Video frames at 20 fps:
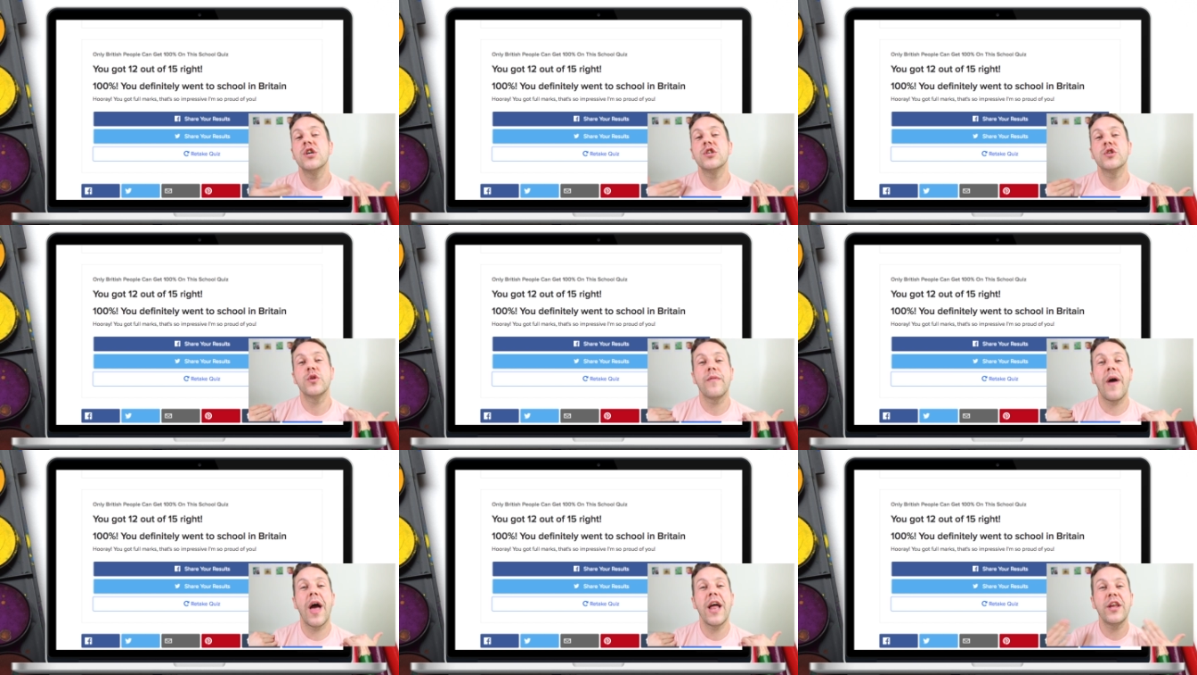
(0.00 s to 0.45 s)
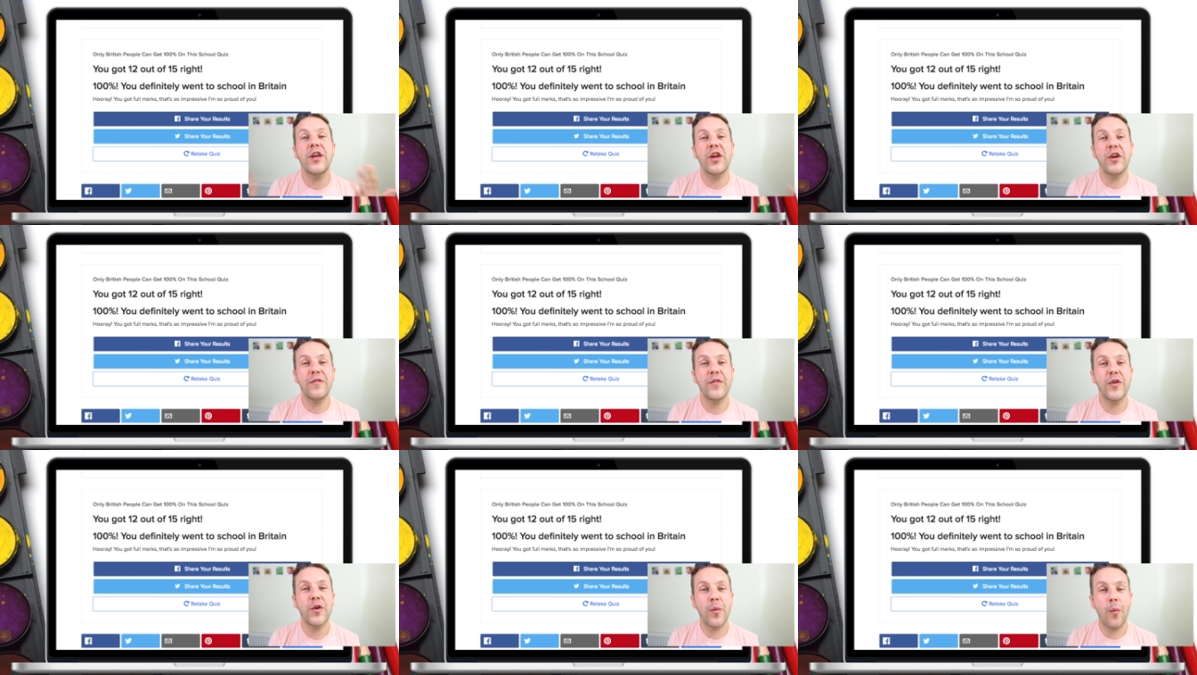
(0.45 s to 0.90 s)
So if any
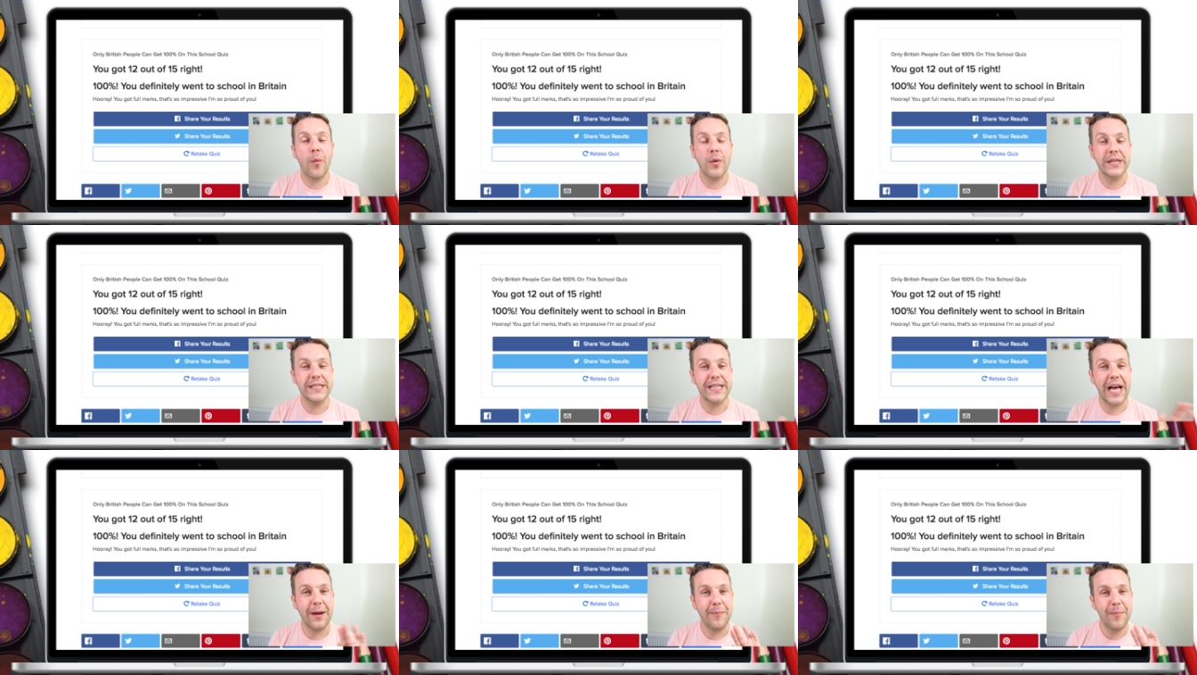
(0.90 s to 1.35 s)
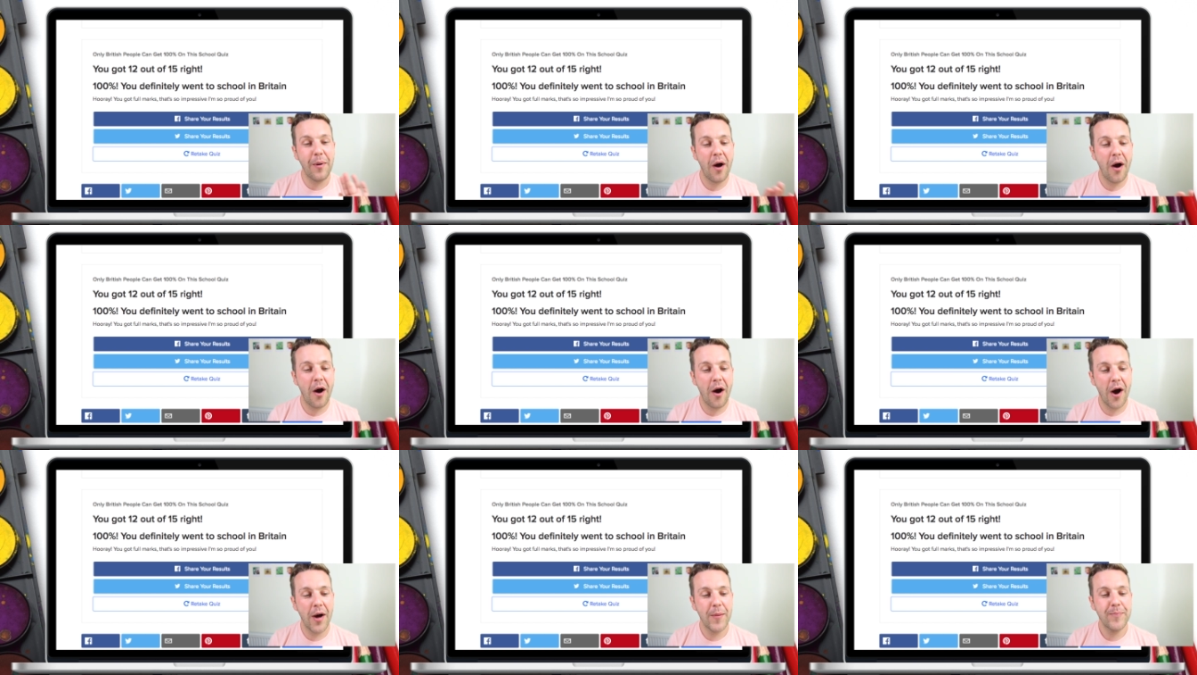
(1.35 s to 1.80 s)
of you wanna take
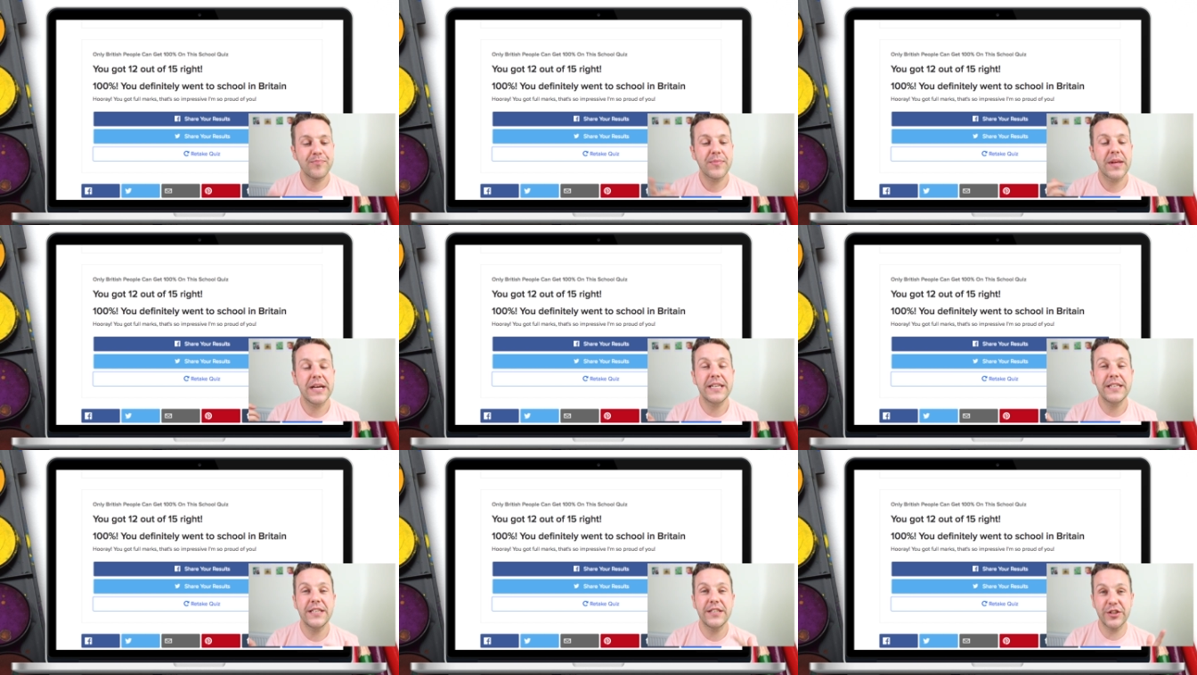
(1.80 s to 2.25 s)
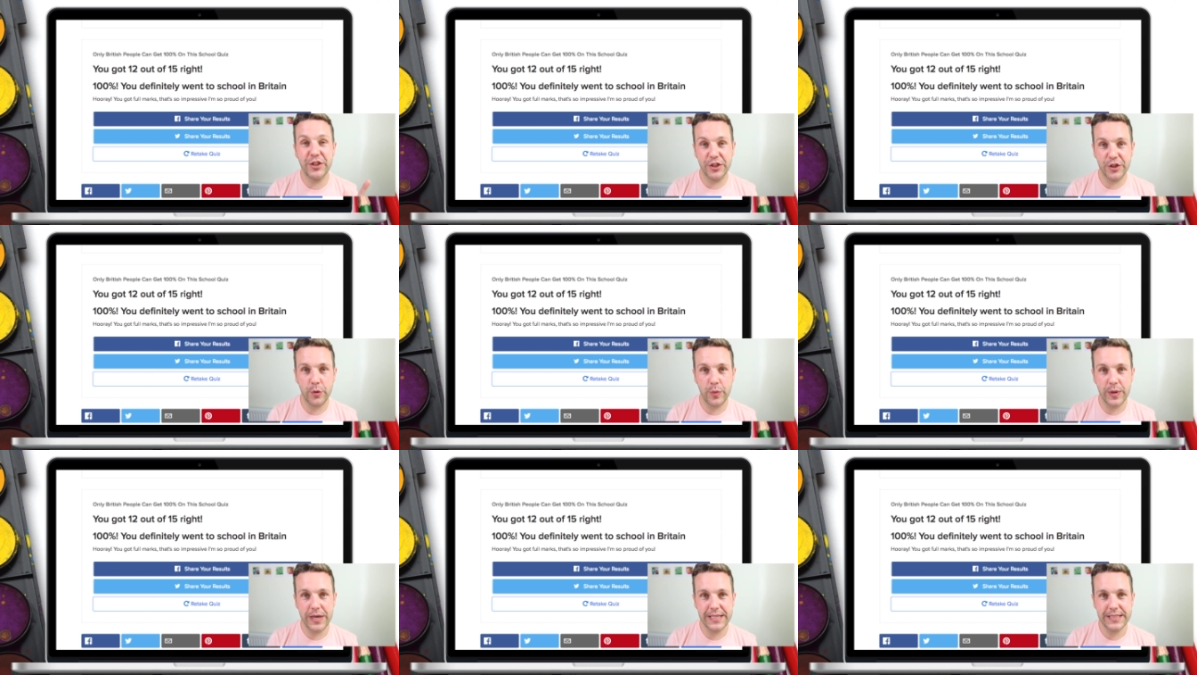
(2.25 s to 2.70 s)
part, do the
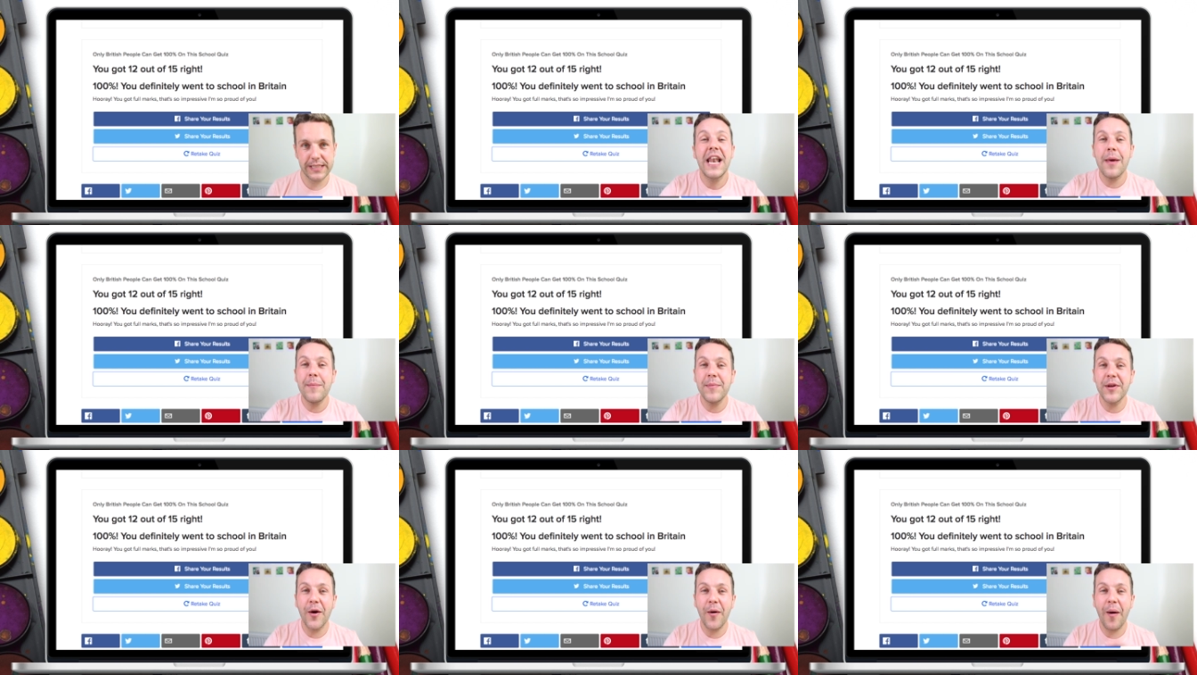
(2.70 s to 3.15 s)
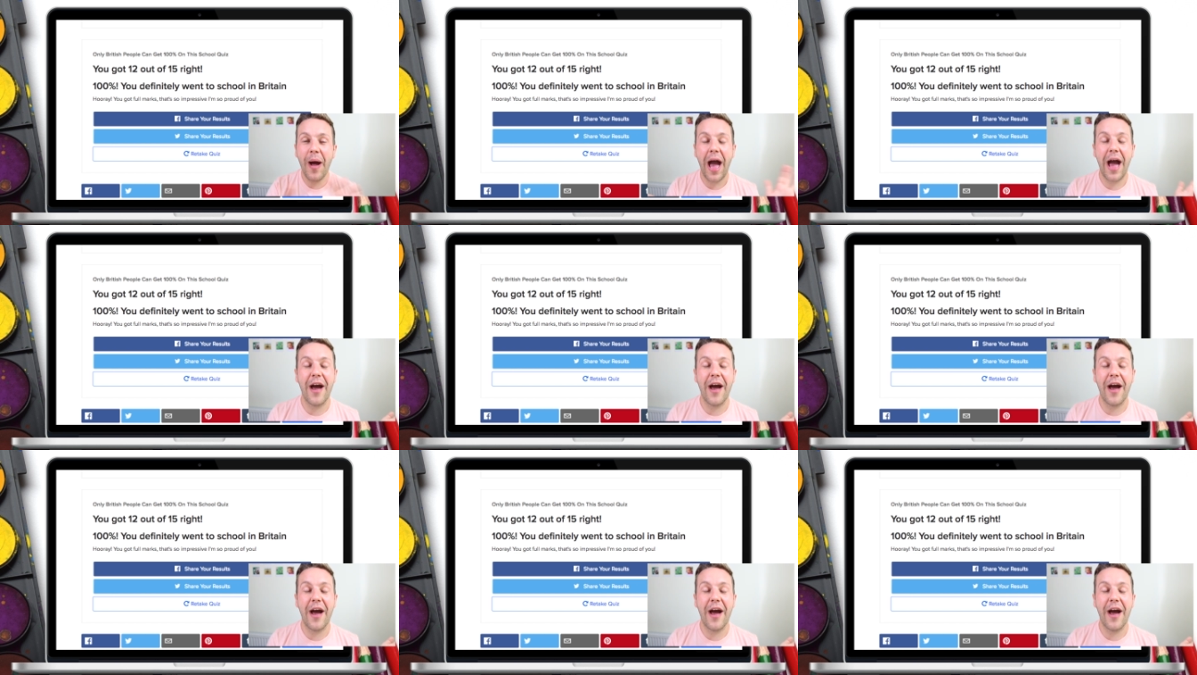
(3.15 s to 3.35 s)
quiz. Let me know